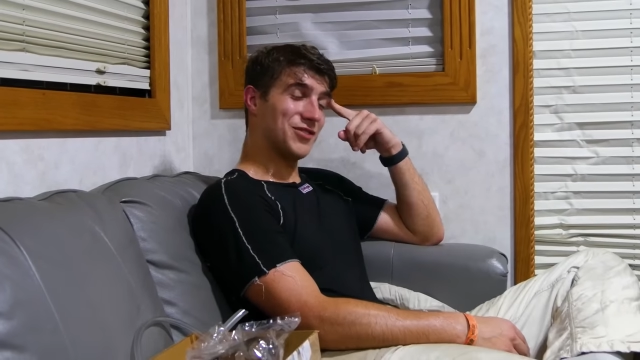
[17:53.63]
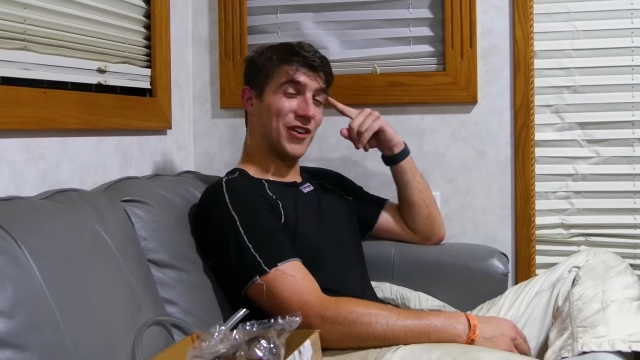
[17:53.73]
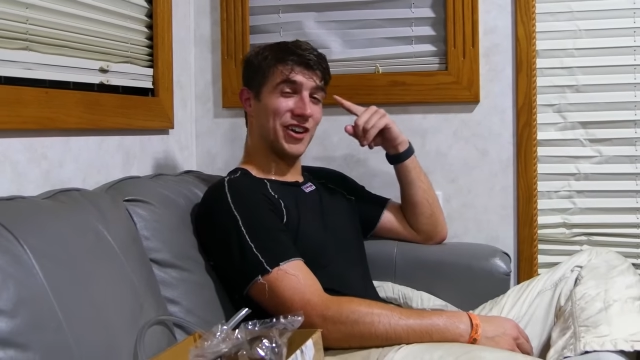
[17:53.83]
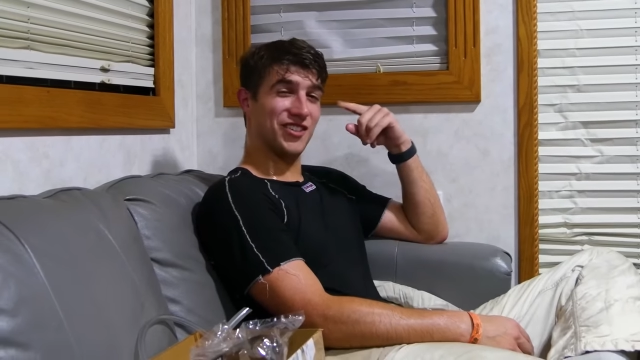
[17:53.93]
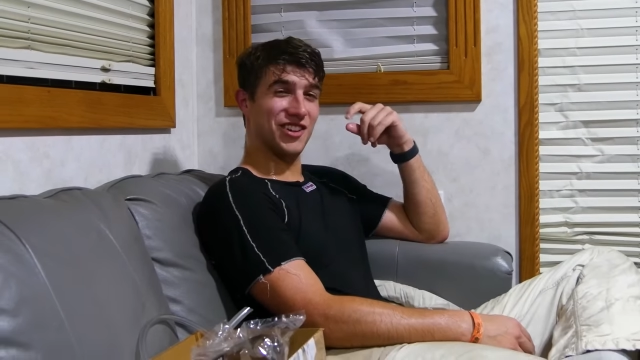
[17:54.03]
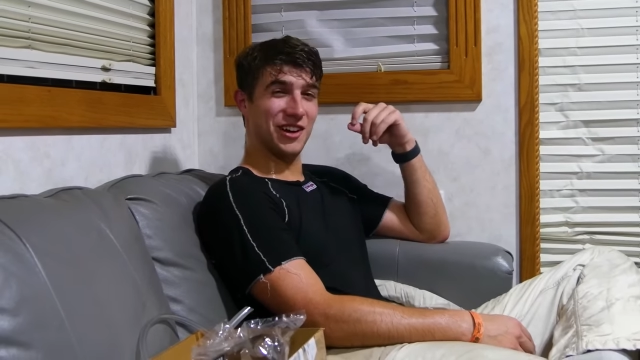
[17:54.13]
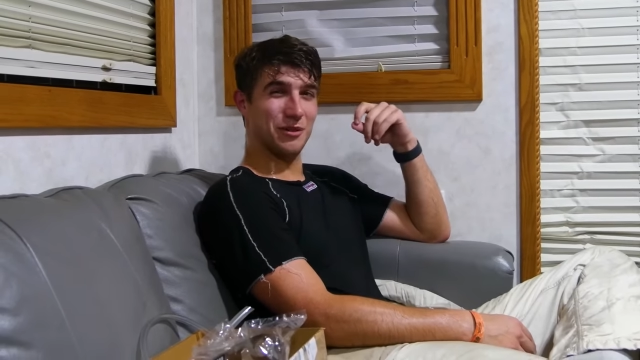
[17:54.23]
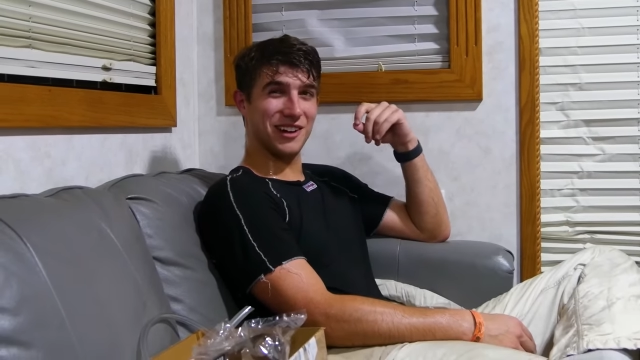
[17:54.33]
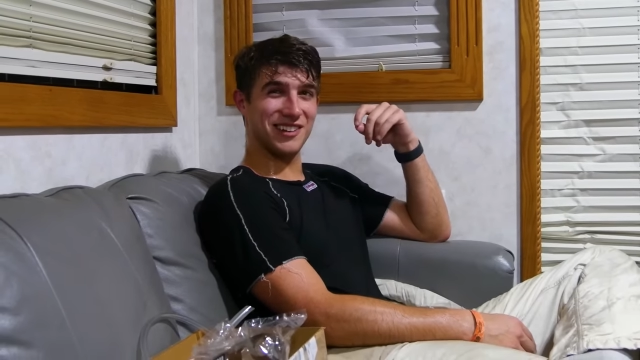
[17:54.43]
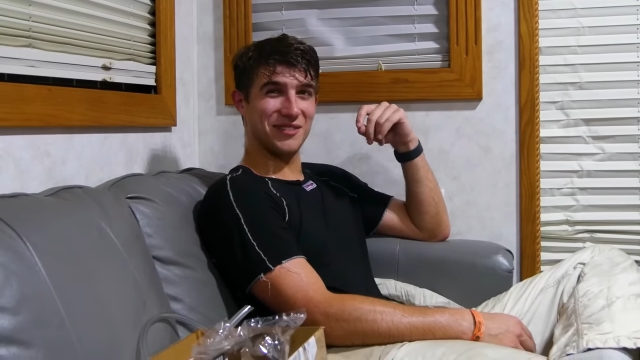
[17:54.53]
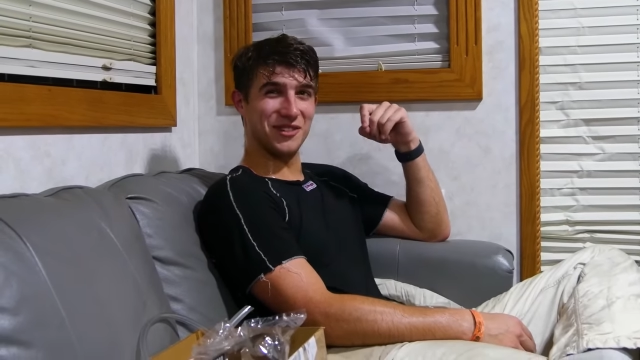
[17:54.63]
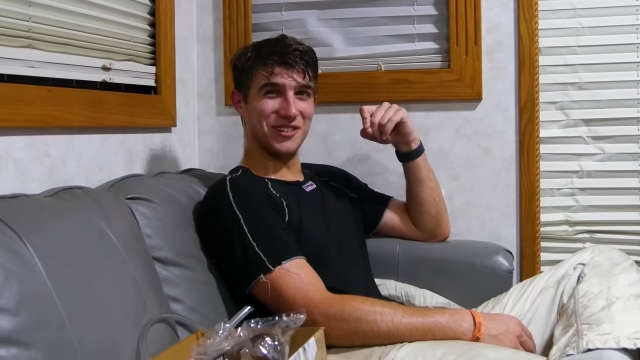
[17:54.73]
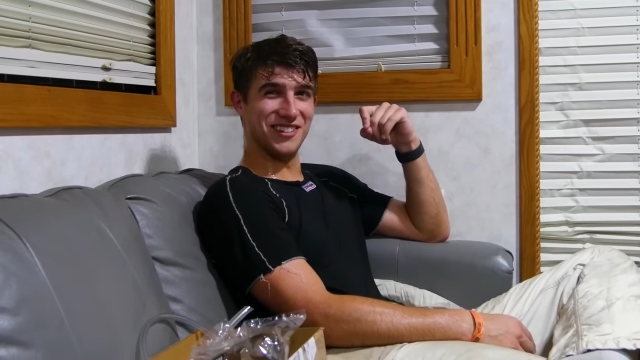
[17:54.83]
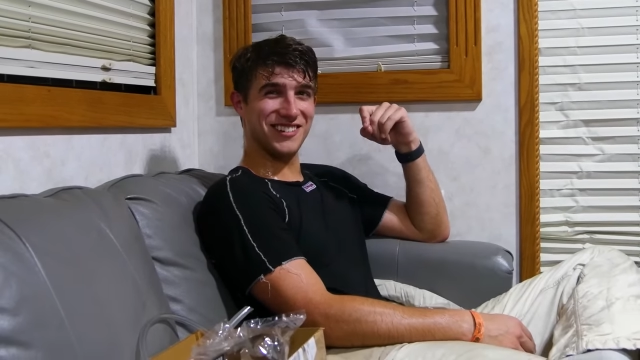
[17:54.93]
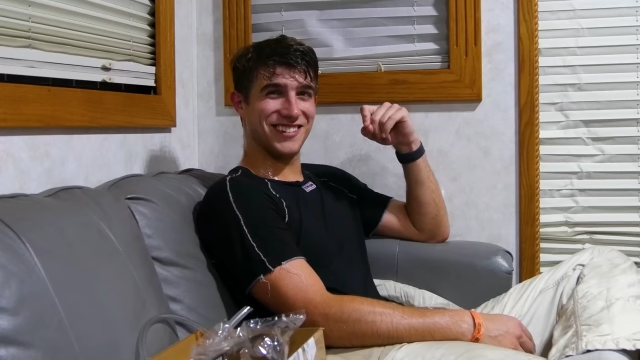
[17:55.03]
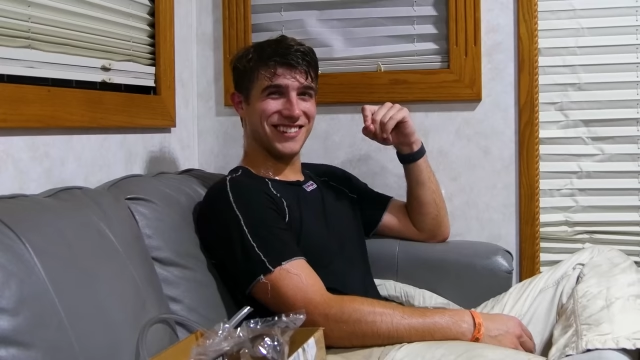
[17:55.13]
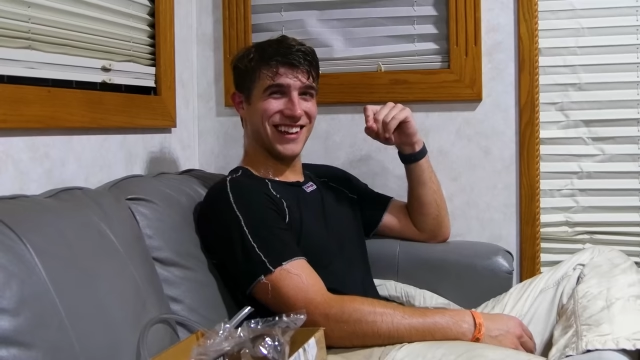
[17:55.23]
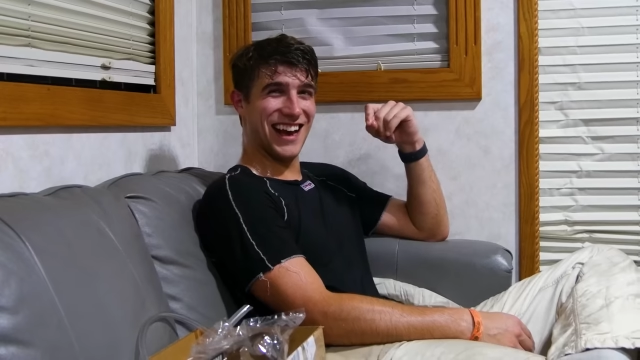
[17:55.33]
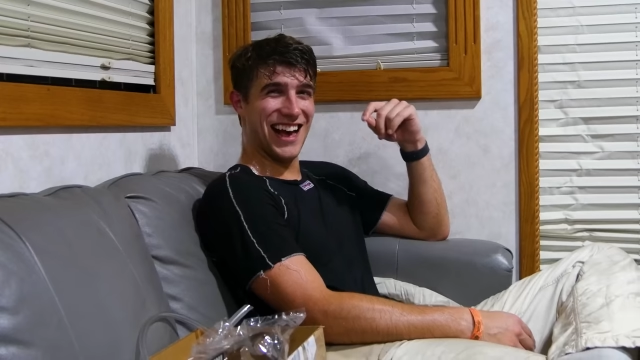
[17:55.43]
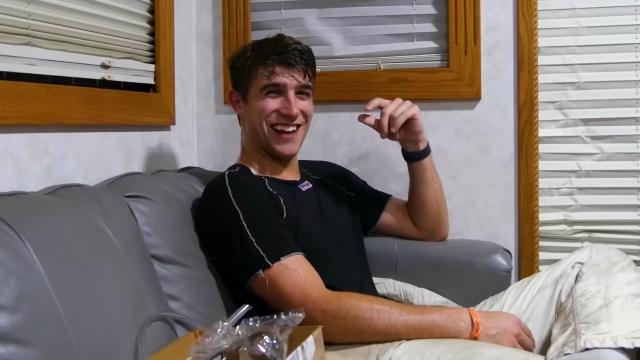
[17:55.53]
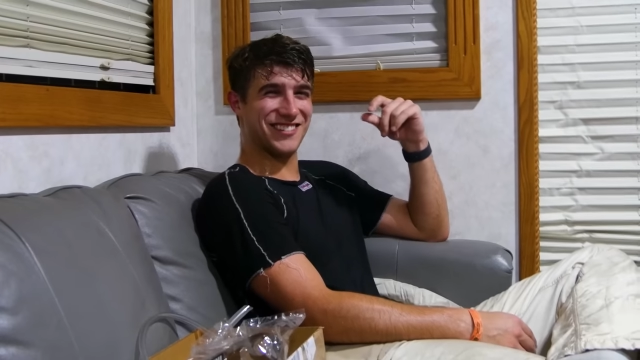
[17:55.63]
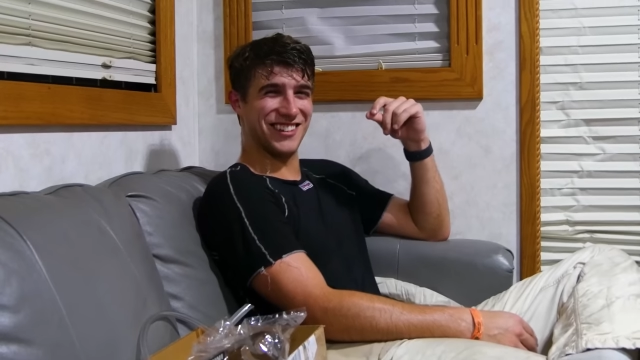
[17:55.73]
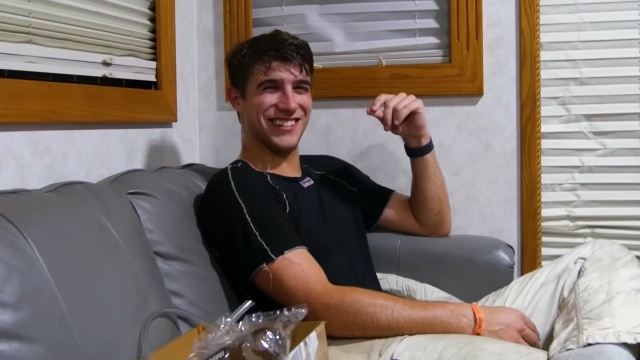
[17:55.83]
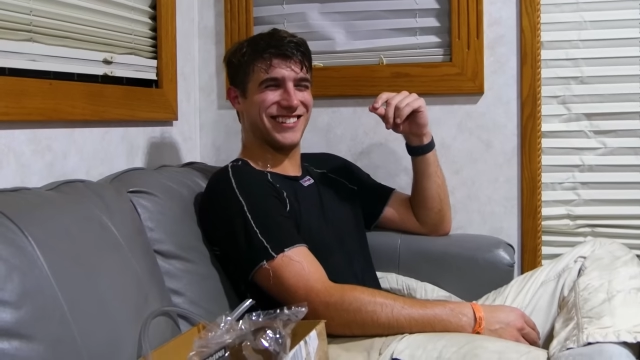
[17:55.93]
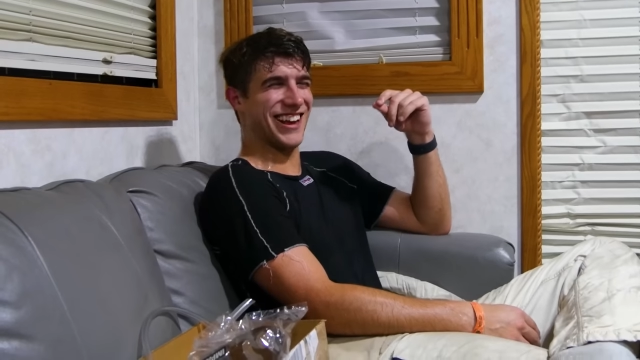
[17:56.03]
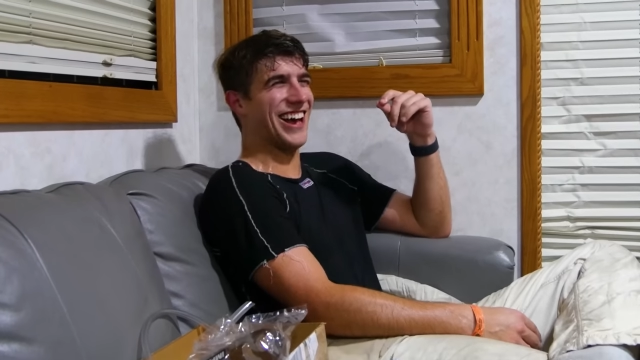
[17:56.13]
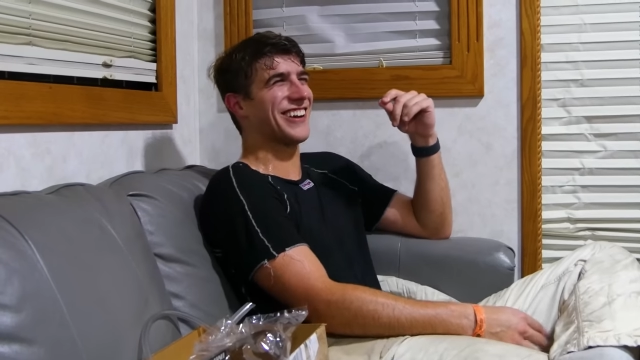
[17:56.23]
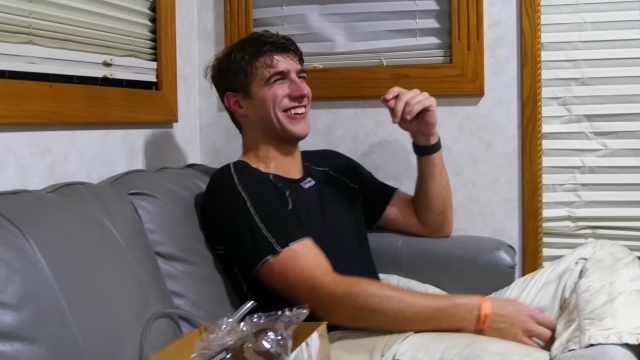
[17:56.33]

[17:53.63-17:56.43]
It's funny as shit he wrecked after the check.